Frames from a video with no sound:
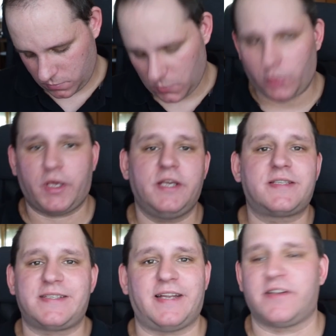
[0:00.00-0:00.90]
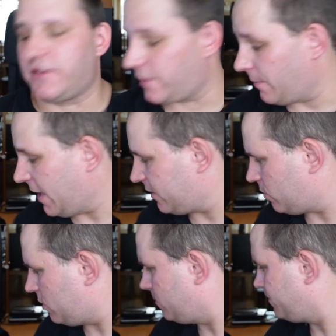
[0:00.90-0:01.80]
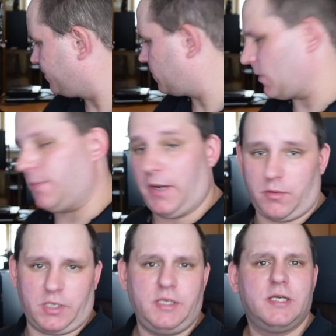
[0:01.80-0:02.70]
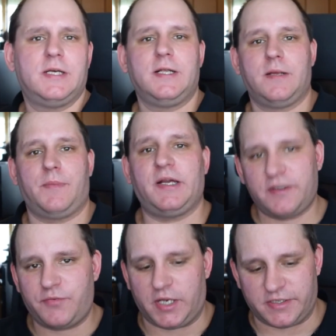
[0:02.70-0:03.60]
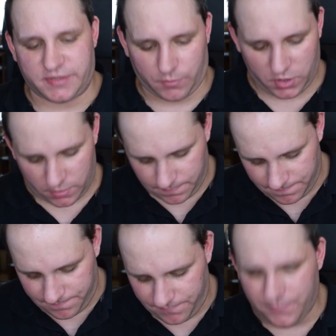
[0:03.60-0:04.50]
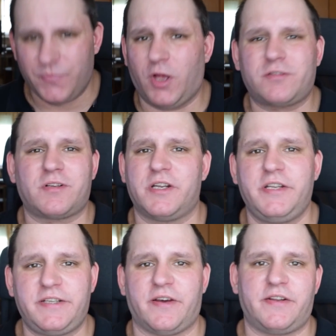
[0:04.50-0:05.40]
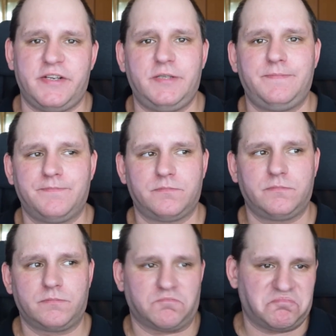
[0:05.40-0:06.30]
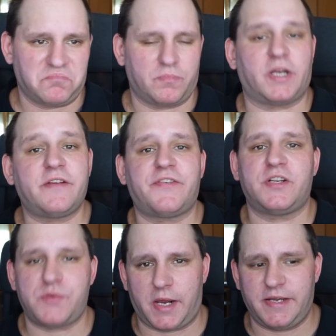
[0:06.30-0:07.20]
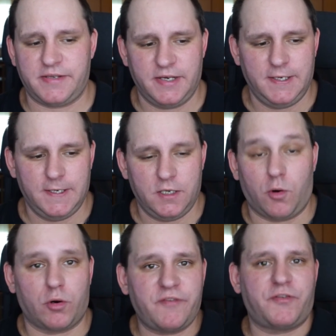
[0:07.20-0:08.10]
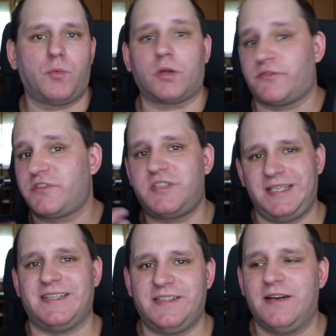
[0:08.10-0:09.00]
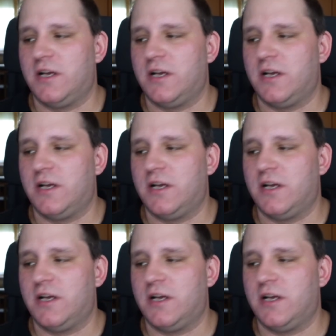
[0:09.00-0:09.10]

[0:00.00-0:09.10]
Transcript: Okay, it said it in the manual apparently, but I've read it somewhere. Not gonna need that either. But if I try it, or if you want to see it,